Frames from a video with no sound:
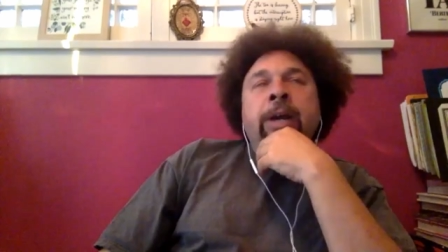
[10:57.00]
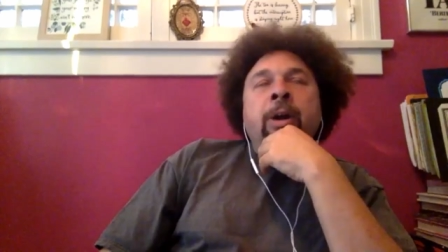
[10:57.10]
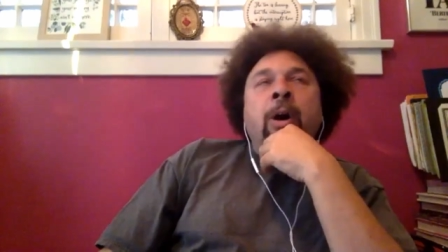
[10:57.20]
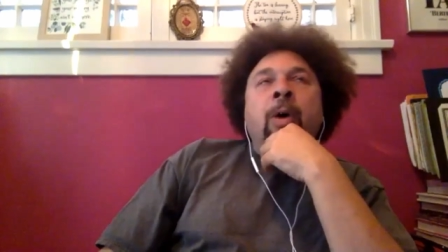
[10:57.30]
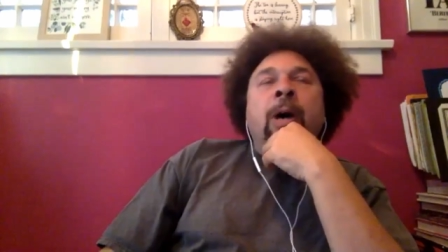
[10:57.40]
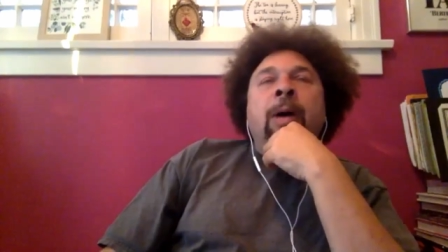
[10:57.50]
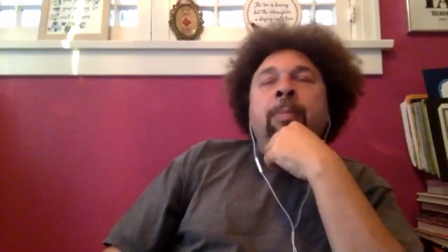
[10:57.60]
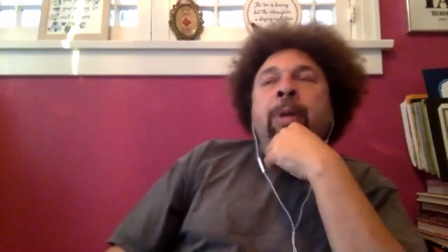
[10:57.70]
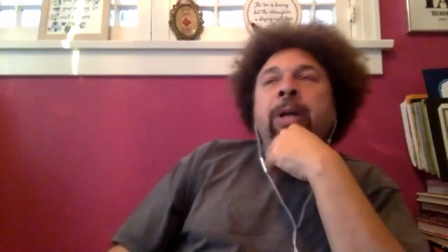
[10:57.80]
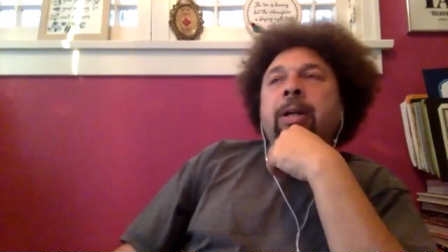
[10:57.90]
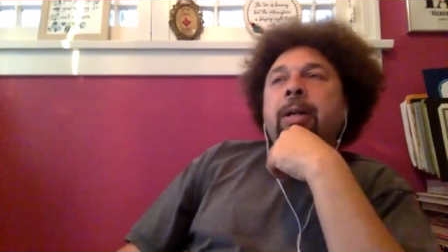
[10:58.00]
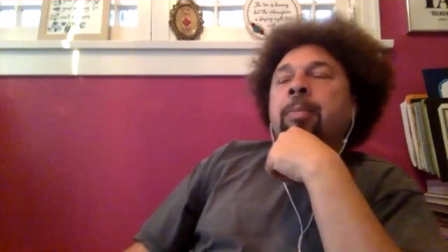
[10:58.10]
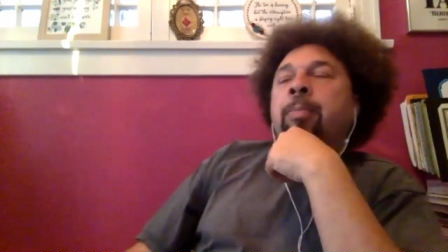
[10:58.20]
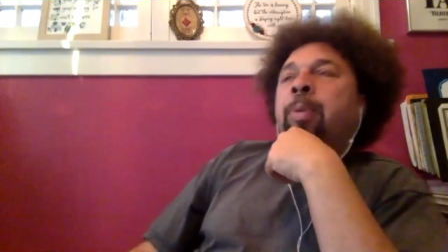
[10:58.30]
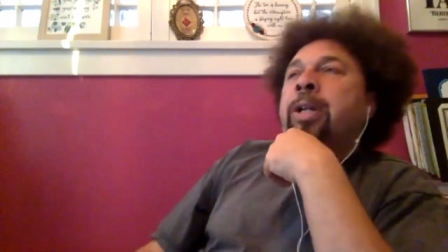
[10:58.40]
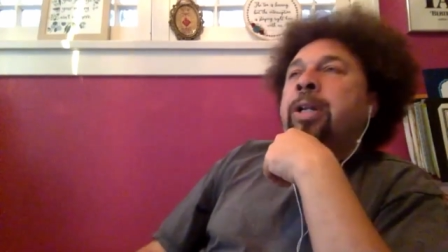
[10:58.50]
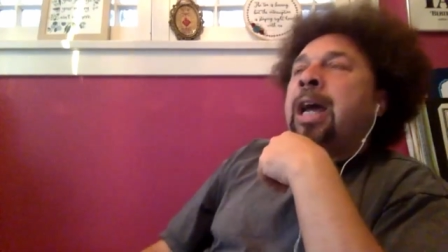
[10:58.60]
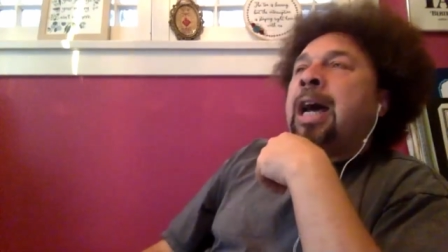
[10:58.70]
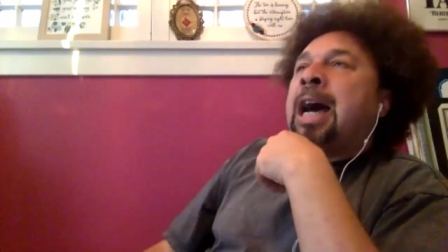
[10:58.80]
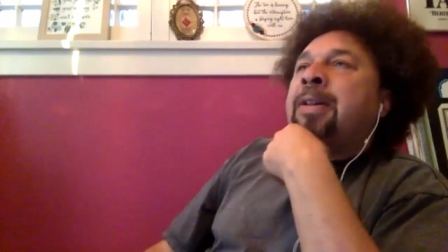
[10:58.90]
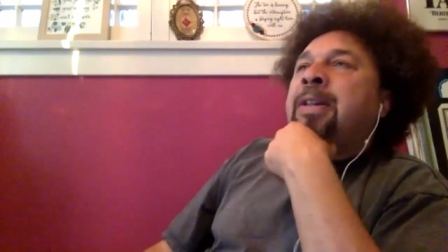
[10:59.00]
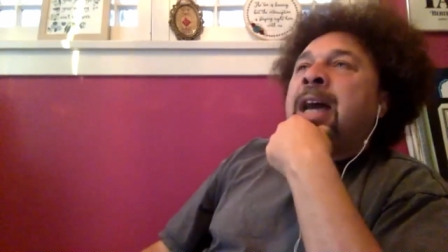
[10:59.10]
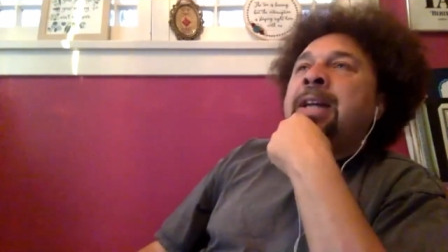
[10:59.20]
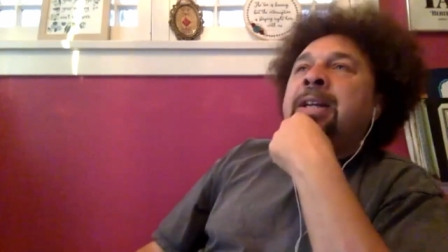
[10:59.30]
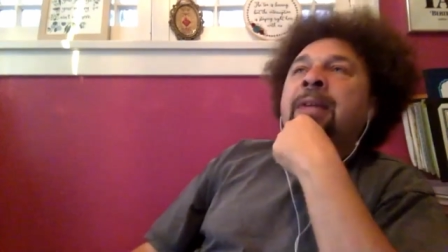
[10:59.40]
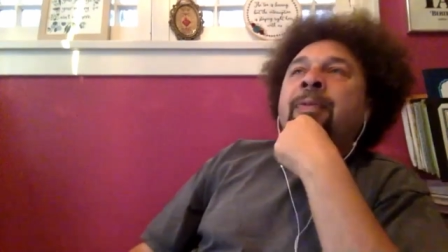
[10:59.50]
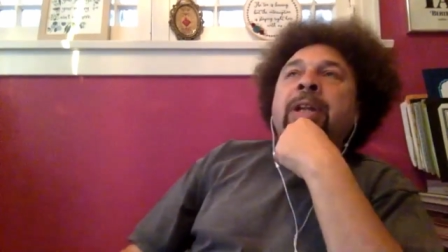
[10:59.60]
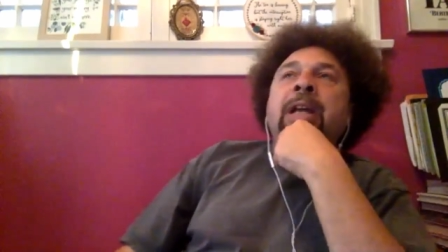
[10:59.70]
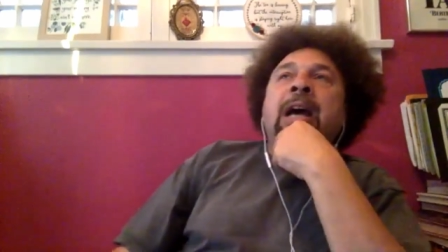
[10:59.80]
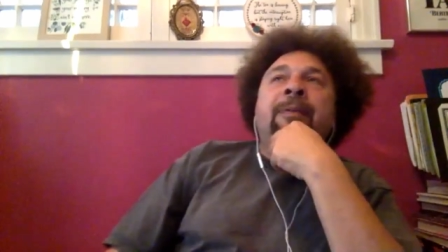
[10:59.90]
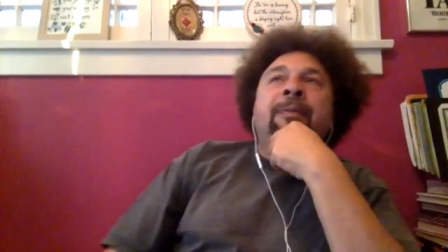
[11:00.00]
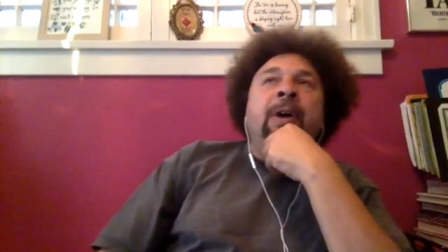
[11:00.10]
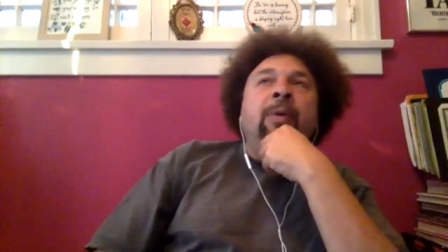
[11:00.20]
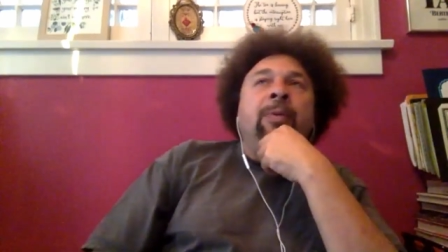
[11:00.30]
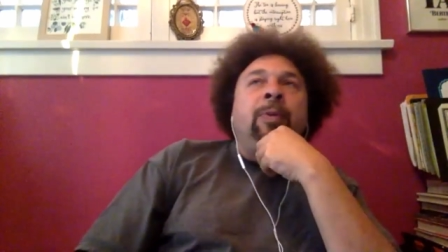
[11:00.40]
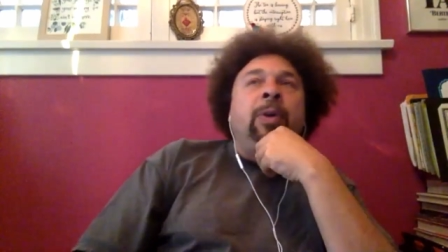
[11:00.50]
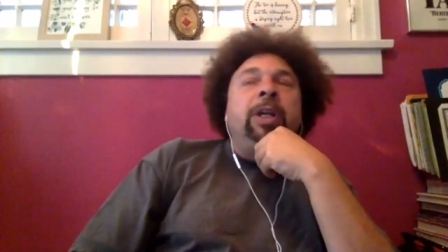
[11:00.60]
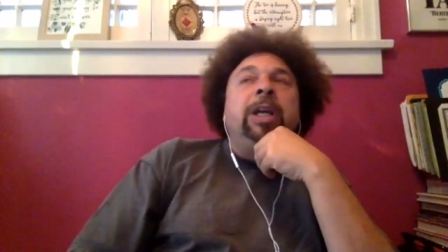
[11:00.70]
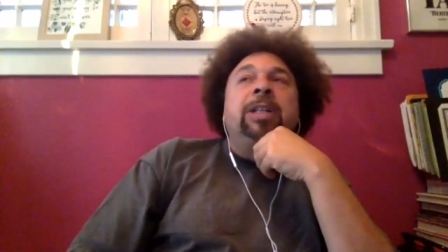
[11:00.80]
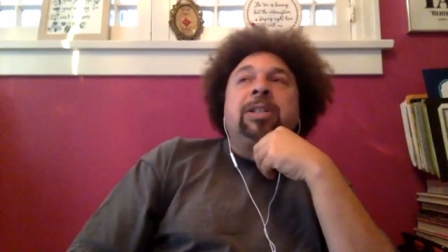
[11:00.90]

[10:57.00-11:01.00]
it's pretty cool. But yeah, I definitely felt free. It's